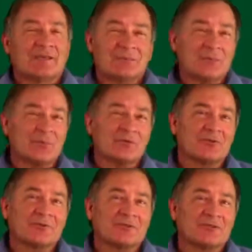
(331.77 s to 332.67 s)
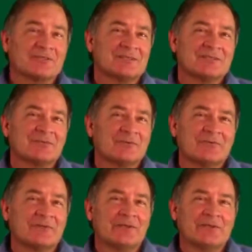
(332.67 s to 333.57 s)
And people are going to be listening to
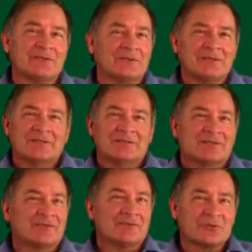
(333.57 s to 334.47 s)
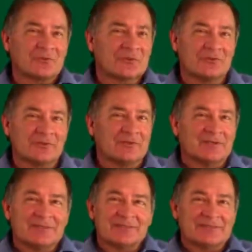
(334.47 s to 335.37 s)
your video on their computer.
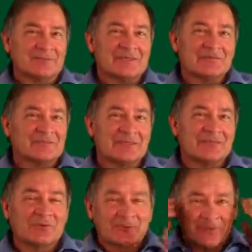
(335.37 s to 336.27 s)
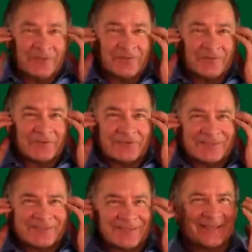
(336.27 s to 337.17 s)
Sometimes they even wear
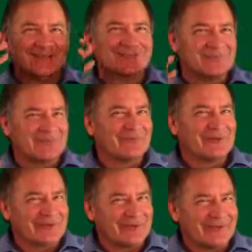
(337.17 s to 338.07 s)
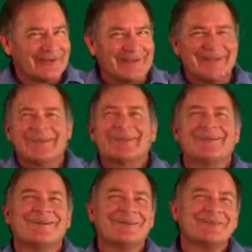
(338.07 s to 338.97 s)
headphones, and it's going to be very quiet.
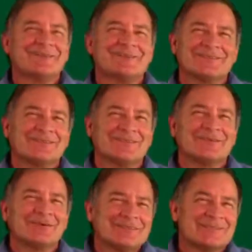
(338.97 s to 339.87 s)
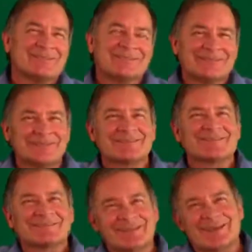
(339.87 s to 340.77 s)
And all of those little noises and
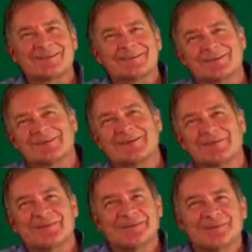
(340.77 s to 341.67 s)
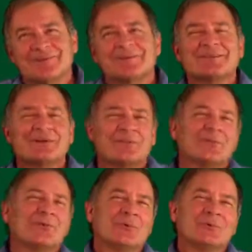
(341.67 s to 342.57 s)
ticks and tacks and stuff, they're going to come
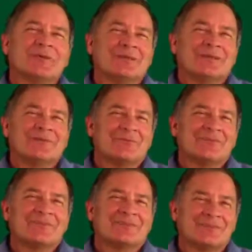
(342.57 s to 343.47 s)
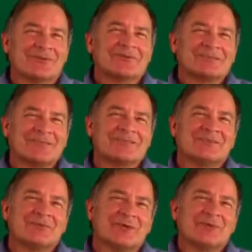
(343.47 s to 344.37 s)
through with those
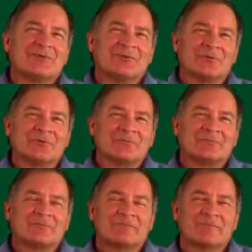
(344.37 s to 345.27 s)
sensitive microphones.